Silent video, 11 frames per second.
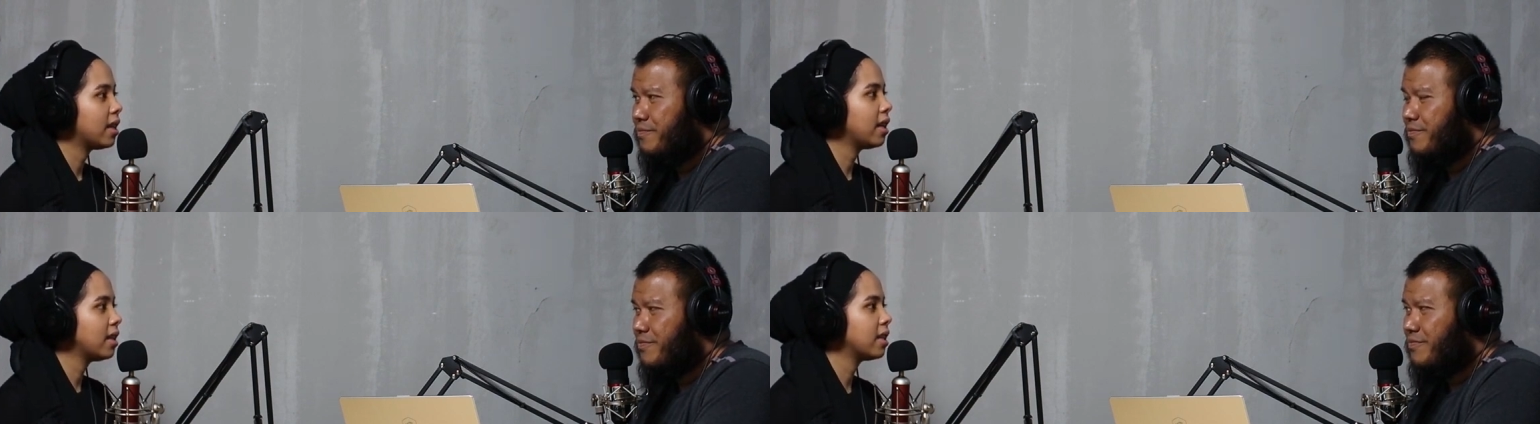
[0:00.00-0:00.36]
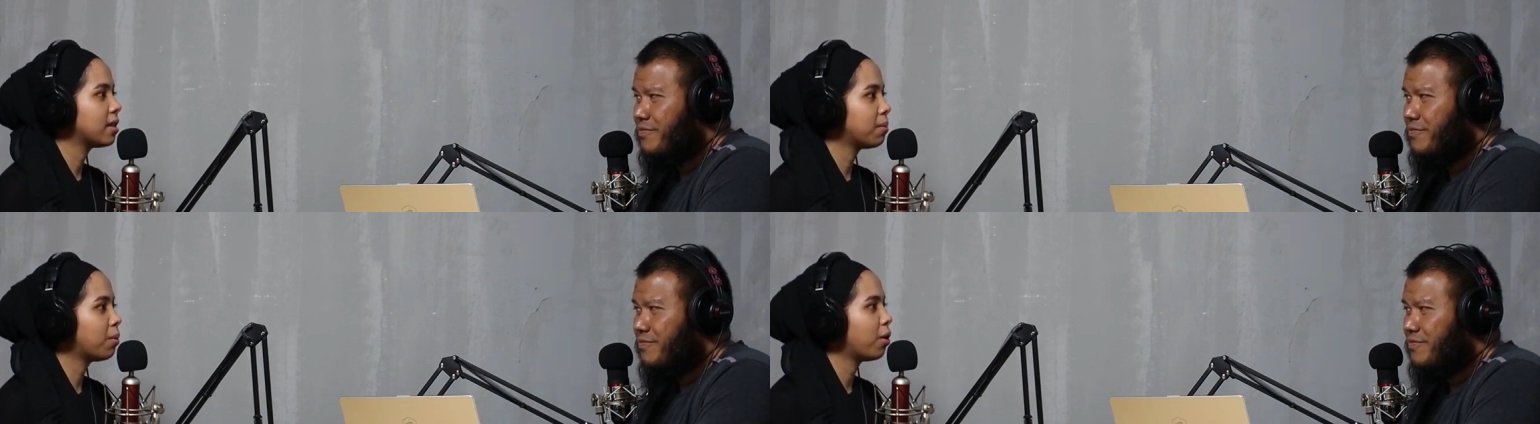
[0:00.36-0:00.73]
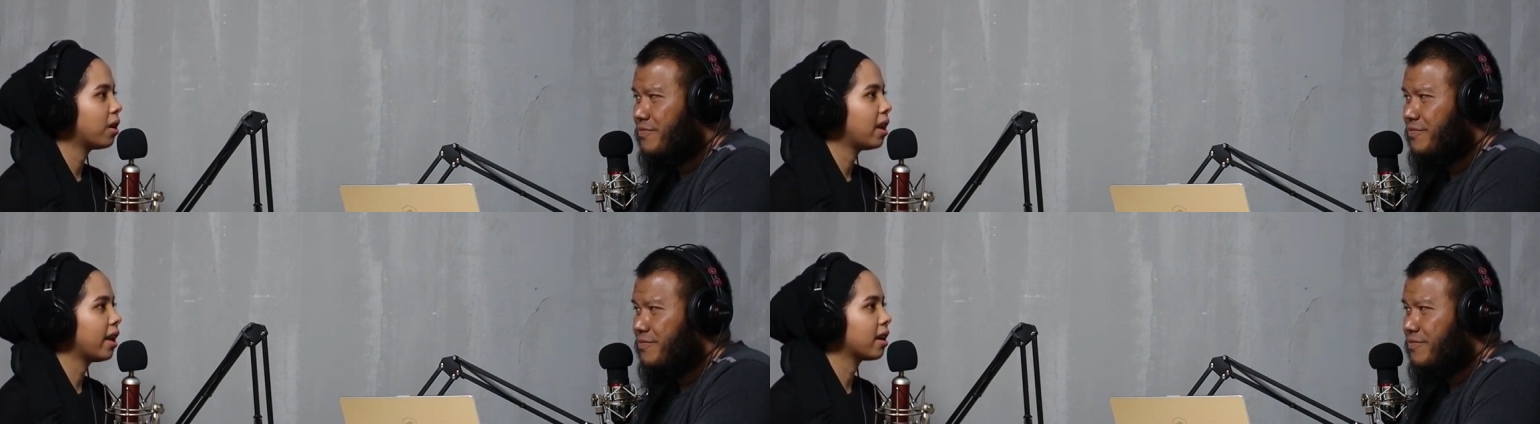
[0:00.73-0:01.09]
Speaker 1: Mm. Then that's a
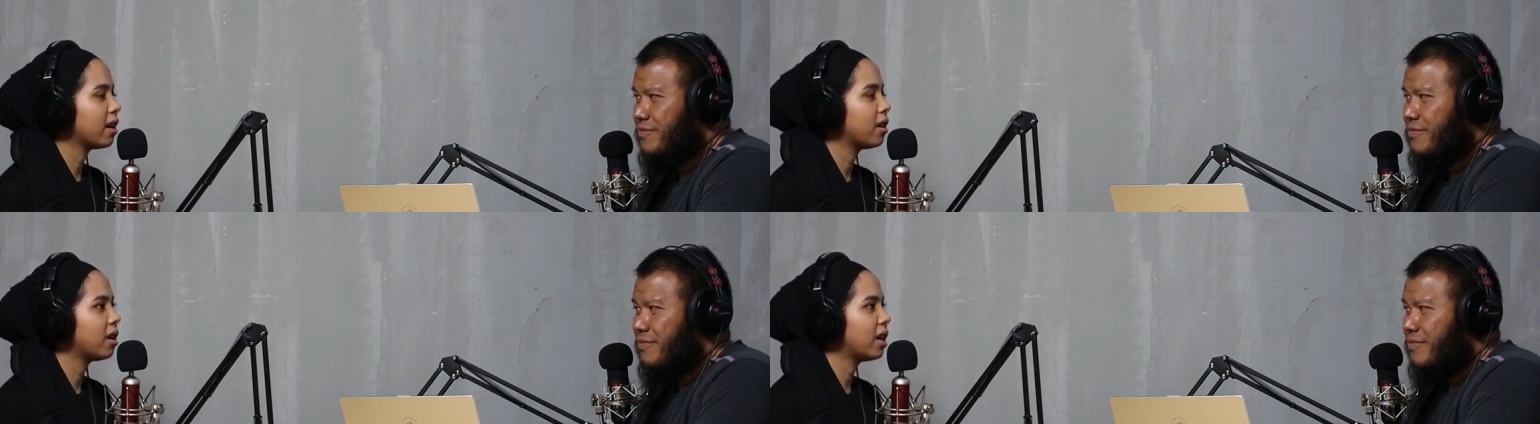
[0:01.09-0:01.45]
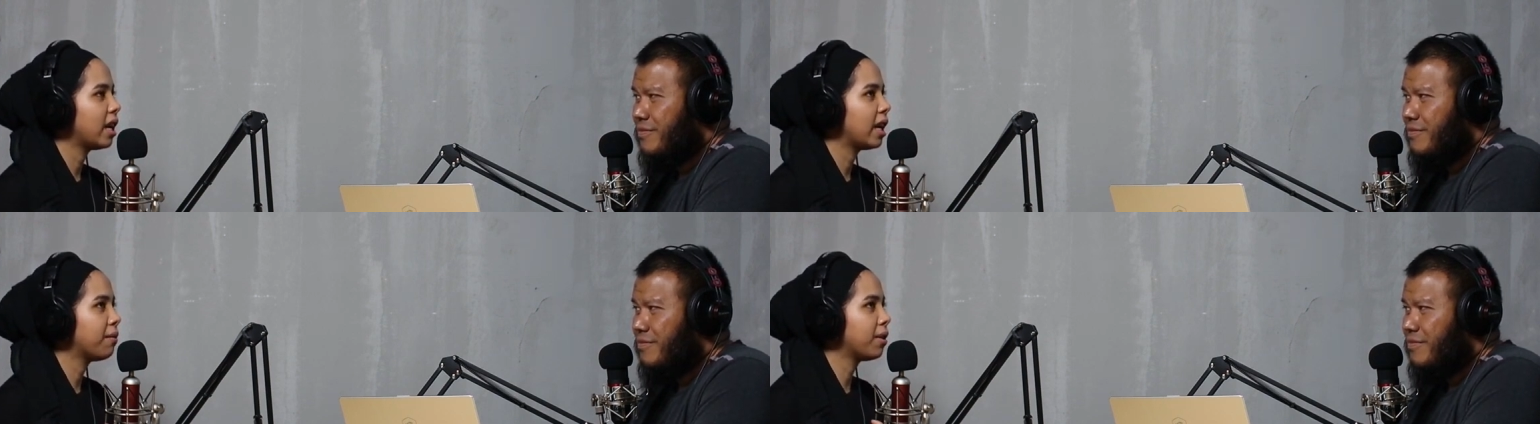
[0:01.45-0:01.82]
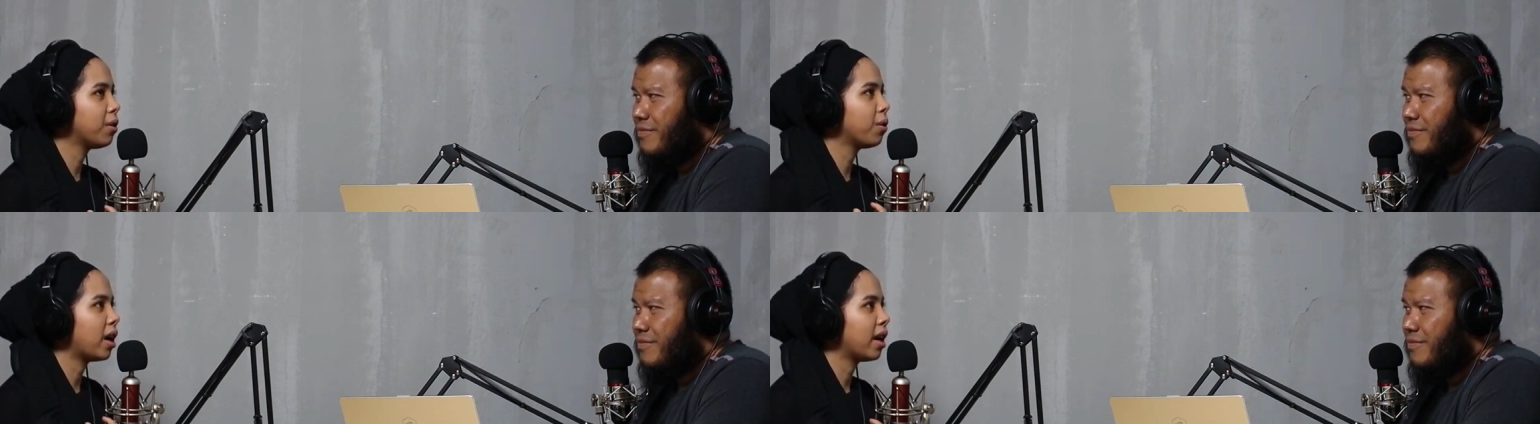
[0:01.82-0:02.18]
more like
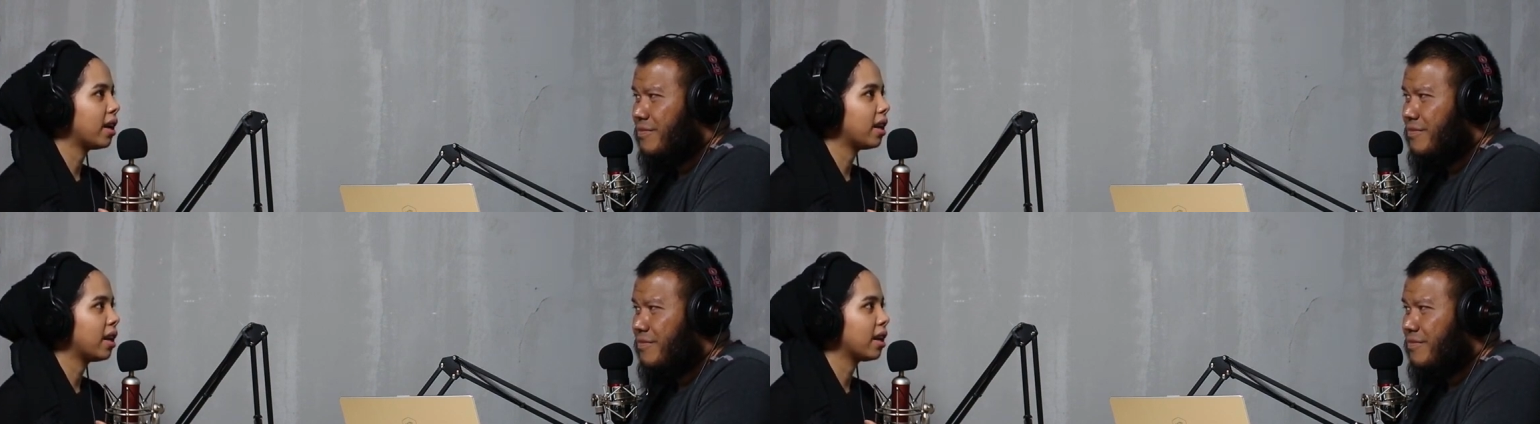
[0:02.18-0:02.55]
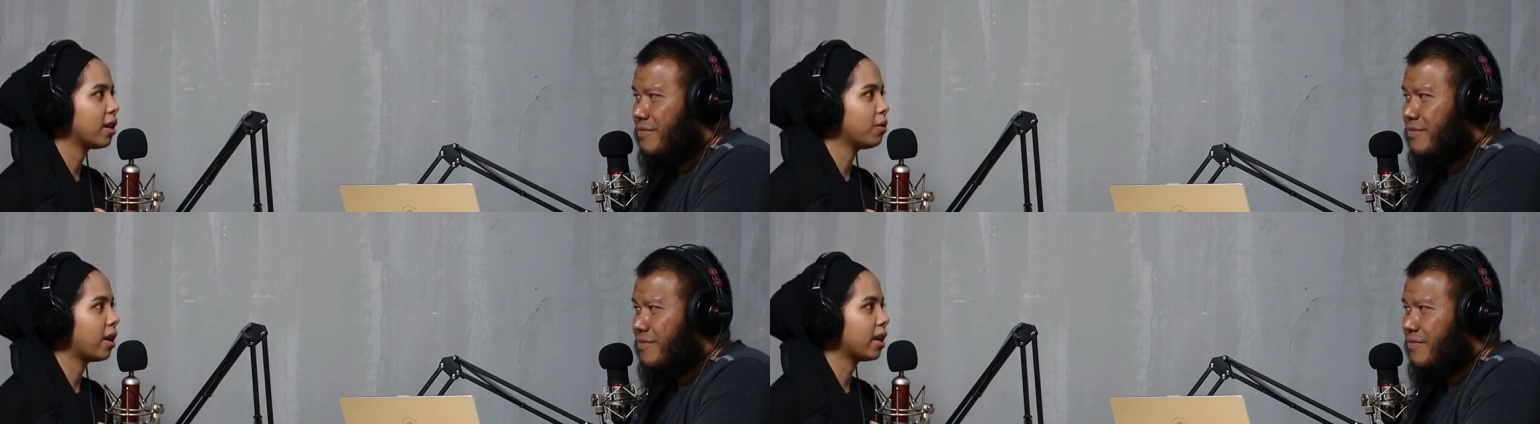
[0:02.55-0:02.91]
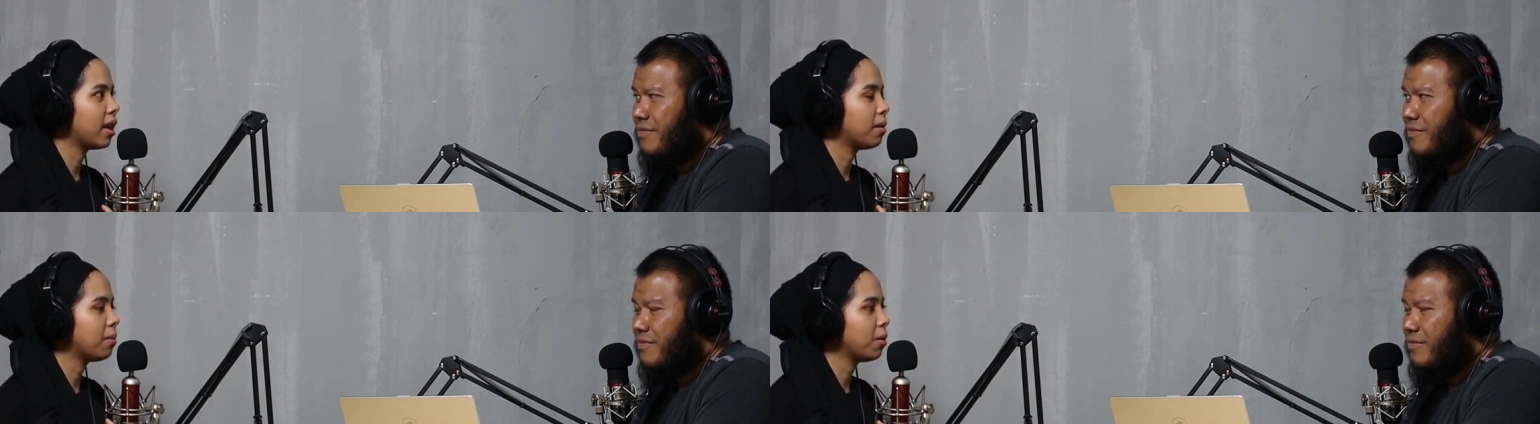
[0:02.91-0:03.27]
even though I like you know I
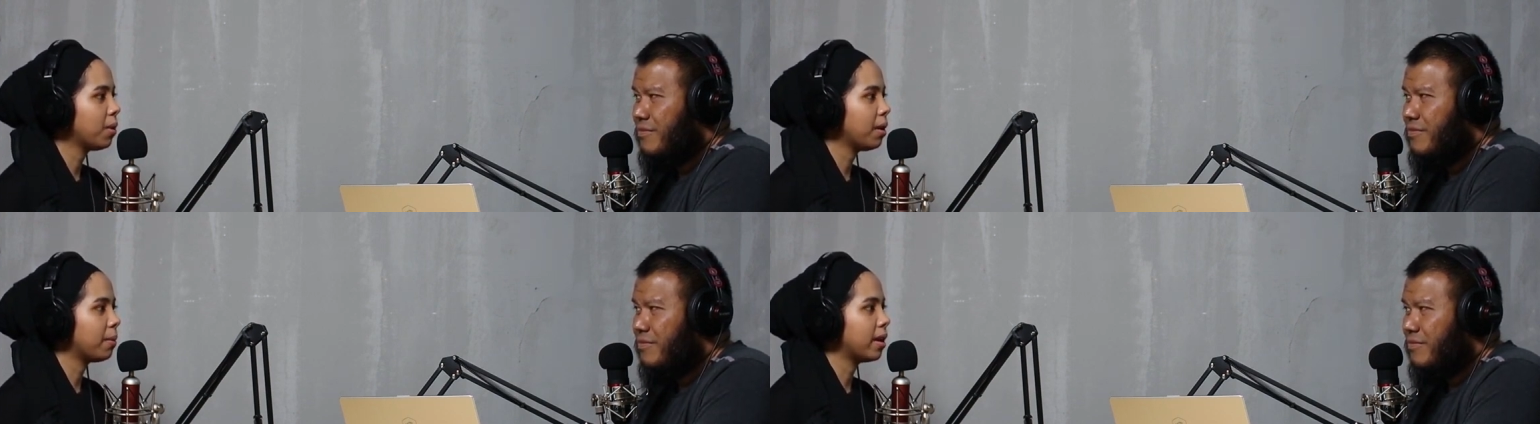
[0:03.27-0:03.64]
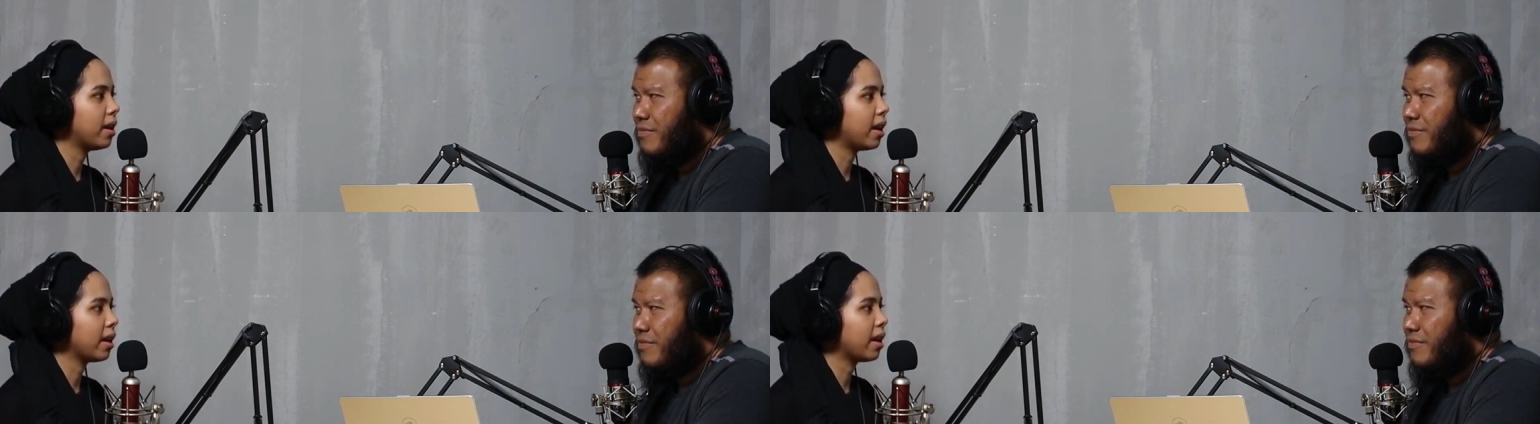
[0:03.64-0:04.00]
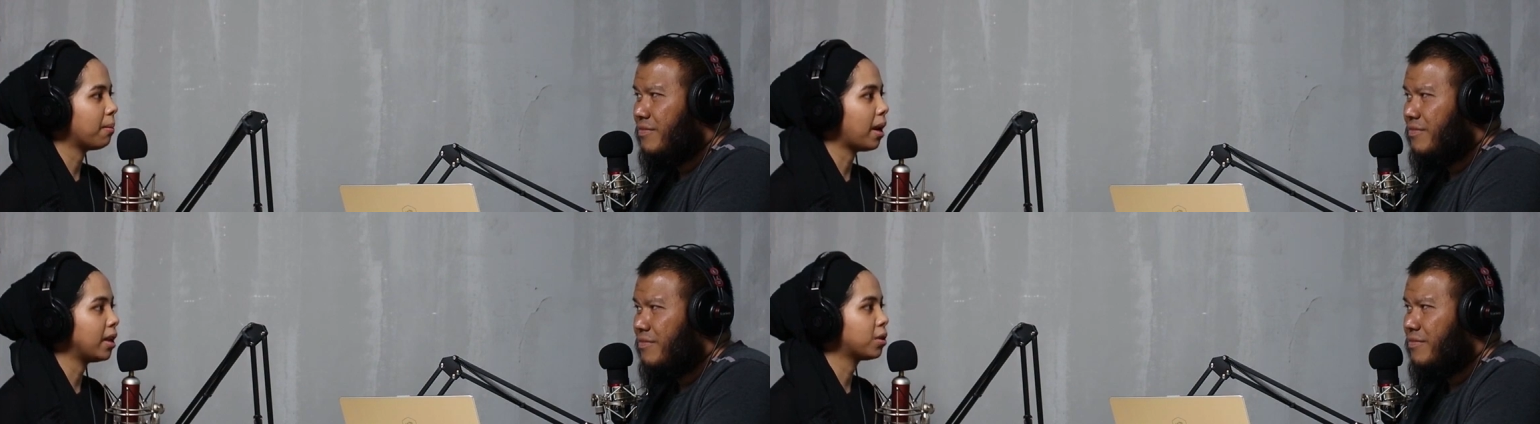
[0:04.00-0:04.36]
gain a bit weight, but then I
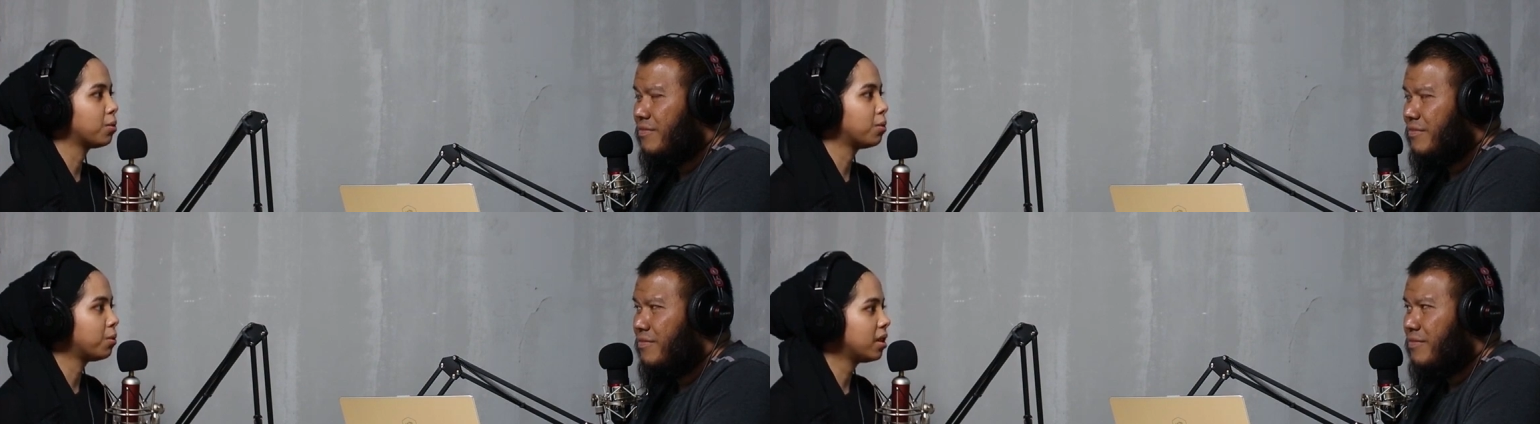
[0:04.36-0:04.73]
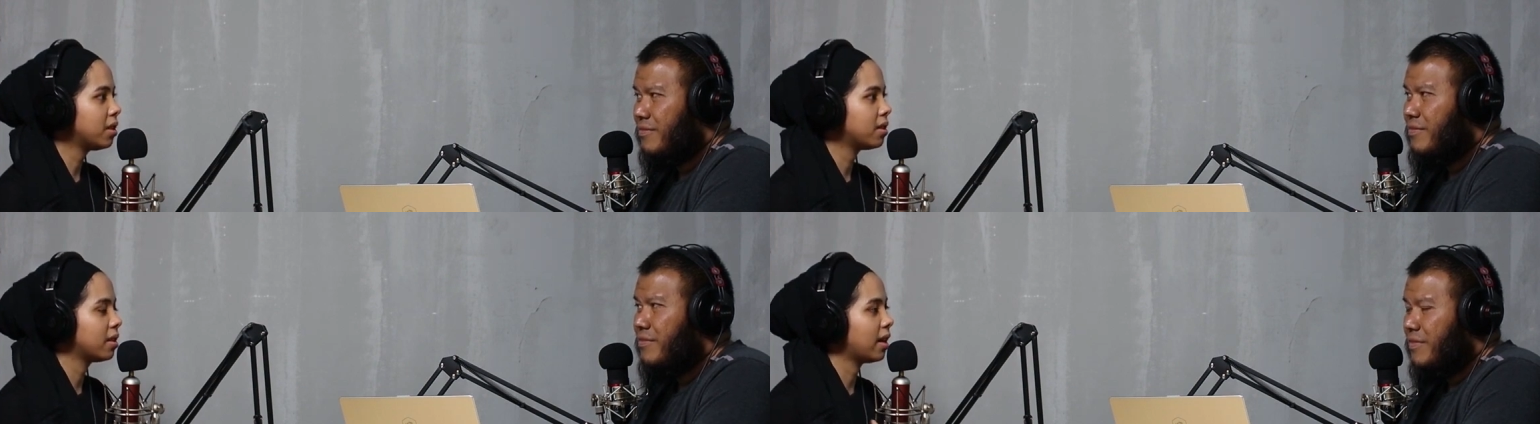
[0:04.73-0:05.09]
manage to do this,